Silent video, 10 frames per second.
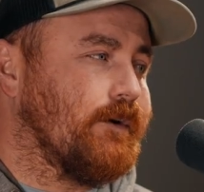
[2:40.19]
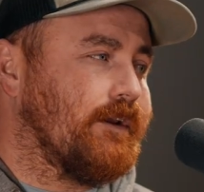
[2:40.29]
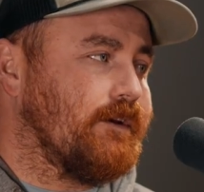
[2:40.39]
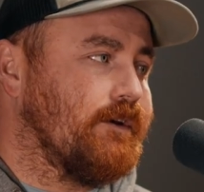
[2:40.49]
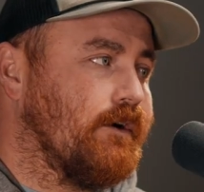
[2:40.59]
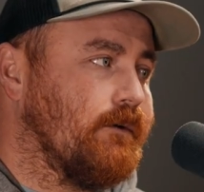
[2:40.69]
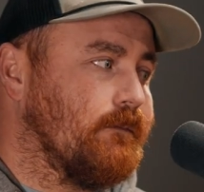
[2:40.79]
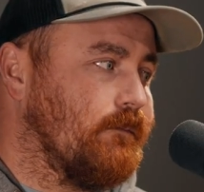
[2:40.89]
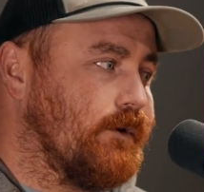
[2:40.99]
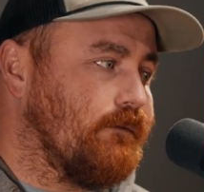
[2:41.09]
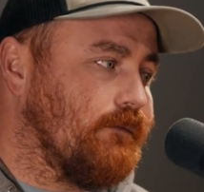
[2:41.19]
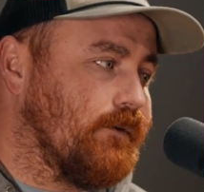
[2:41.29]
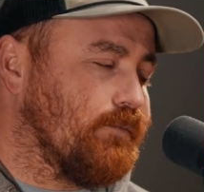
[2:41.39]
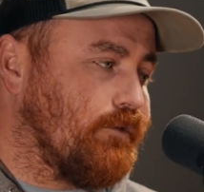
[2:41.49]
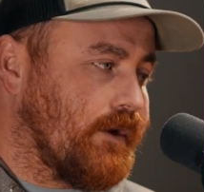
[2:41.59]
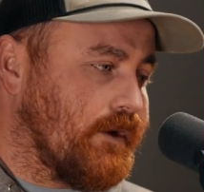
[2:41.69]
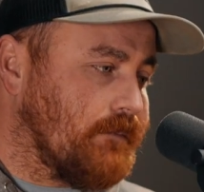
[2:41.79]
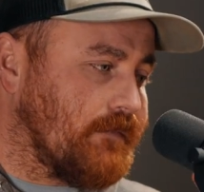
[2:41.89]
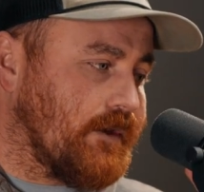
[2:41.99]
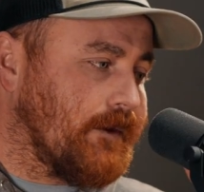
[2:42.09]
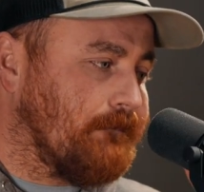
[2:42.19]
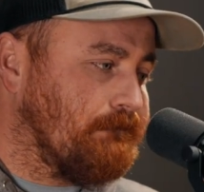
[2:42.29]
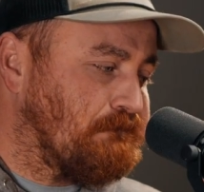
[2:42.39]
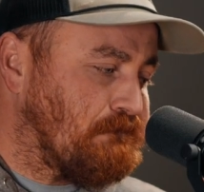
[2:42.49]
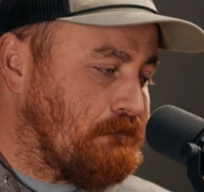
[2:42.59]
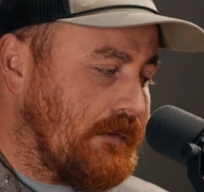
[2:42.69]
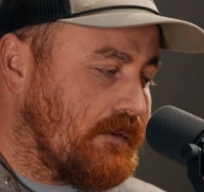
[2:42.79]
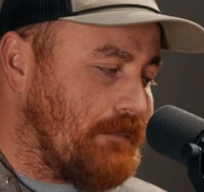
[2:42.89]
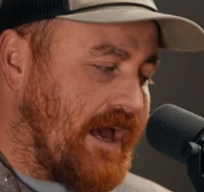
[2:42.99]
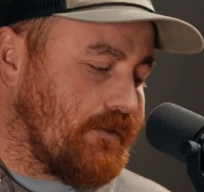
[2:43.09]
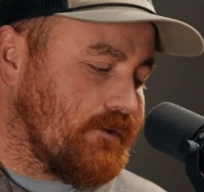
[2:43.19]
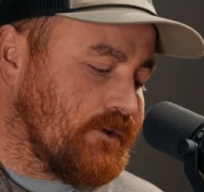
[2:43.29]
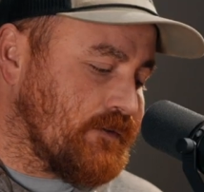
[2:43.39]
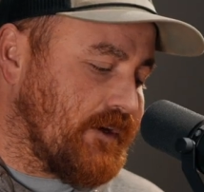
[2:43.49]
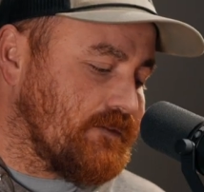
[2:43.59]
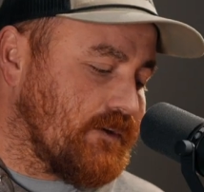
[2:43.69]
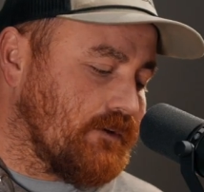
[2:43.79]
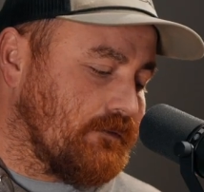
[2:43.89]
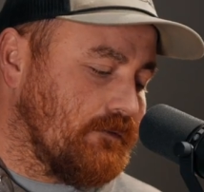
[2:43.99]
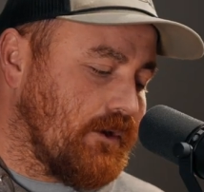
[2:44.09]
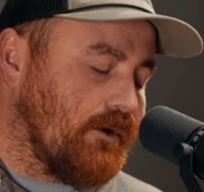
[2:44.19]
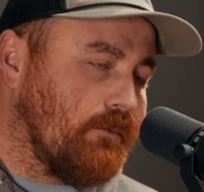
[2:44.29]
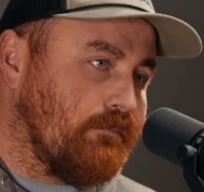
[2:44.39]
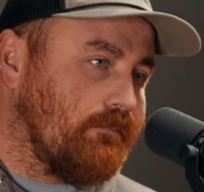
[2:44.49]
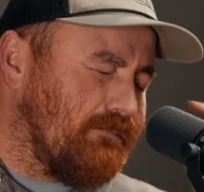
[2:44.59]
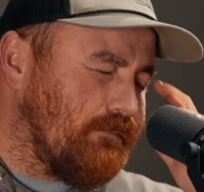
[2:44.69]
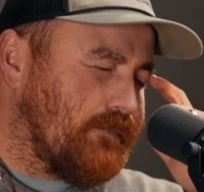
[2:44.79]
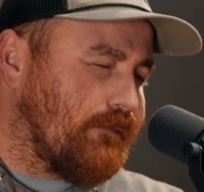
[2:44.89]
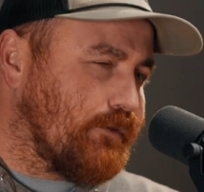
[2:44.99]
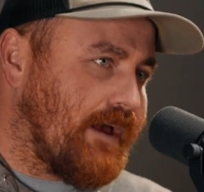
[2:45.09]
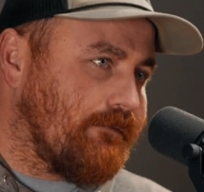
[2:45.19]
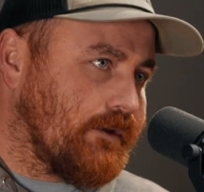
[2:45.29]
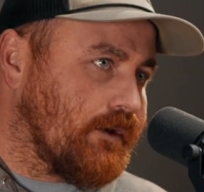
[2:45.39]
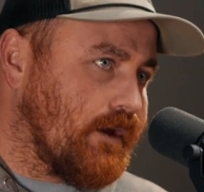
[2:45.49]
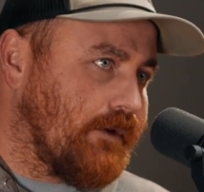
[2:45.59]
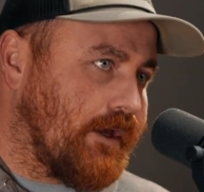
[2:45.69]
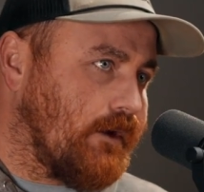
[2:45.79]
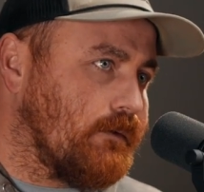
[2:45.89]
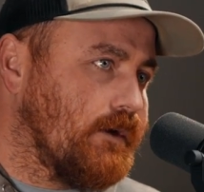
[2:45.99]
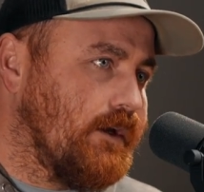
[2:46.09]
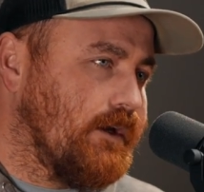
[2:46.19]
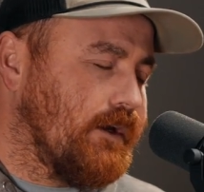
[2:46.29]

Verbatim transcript: And you know, when you first brought up the the pathogen testing, you know, devil's advocate coming out yeah.